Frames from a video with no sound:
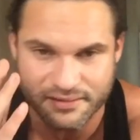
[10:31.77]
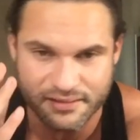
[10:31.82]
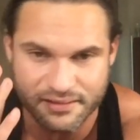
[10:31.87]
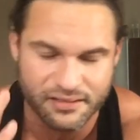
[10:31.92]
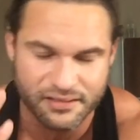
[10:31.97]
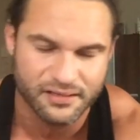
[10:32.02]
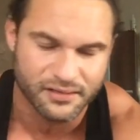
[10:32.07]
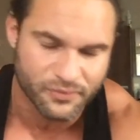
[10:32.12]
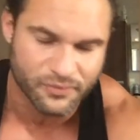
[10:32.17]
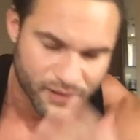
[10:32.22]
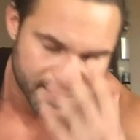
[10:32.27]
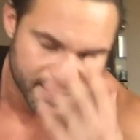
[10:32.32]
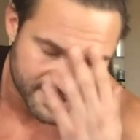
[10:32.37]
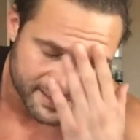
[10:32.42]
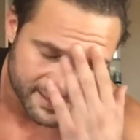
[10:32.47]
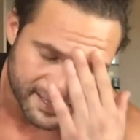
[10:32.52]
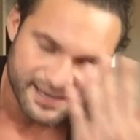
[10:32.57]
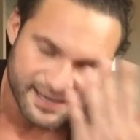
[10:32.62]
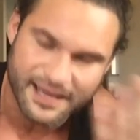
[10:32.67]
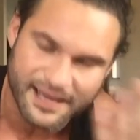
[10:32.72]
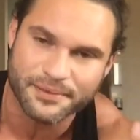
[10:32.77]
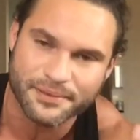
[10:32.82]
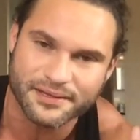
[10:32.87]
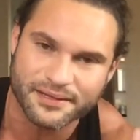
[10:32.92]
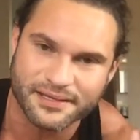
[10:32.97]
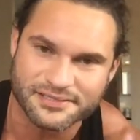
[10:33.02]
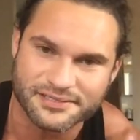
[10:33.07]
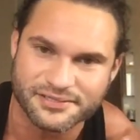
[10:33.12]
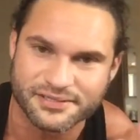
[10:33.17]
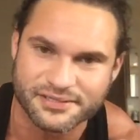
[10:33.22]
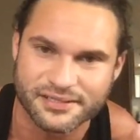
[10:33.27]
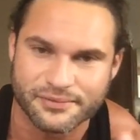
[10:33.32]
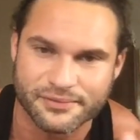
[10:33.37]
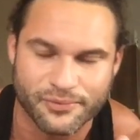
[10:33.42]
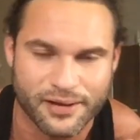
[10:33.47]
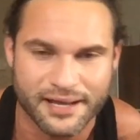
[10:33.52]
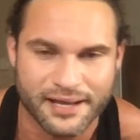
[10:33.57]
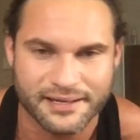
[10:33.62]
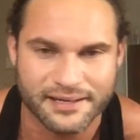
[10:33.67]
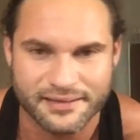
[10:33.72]
Oh, why did that happen yesterday?
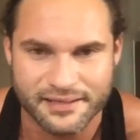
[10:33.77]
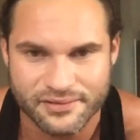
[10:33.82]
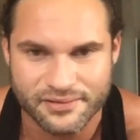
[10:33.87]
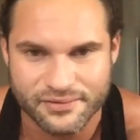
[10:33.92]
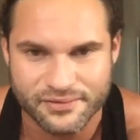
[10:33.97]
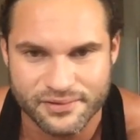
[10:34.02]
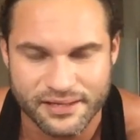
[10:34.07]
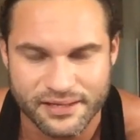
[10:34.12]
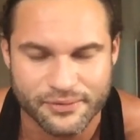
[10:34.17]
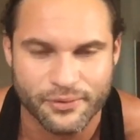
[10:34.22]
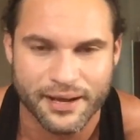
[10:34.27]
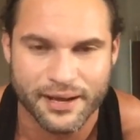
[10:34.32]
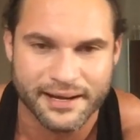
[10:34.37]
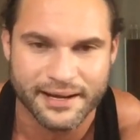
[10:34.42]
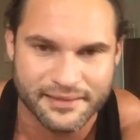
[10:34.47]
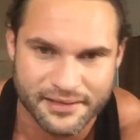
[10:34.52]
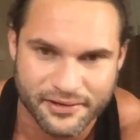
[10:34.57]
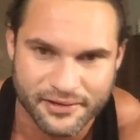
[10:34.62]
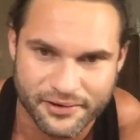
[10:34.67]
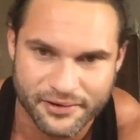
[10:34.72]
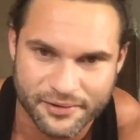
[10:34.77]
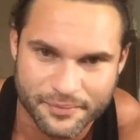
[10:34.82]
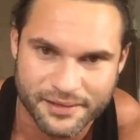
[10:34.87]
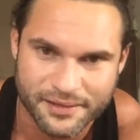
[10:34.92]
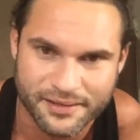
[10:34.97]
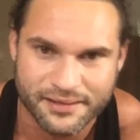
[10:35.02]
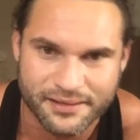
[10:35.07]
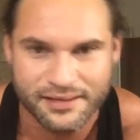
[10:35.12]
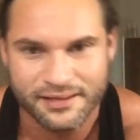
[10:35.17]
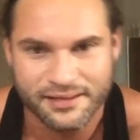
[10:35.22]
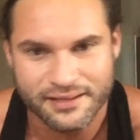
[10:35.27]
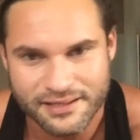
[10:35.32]
Why did they do that? Why did they hurt me?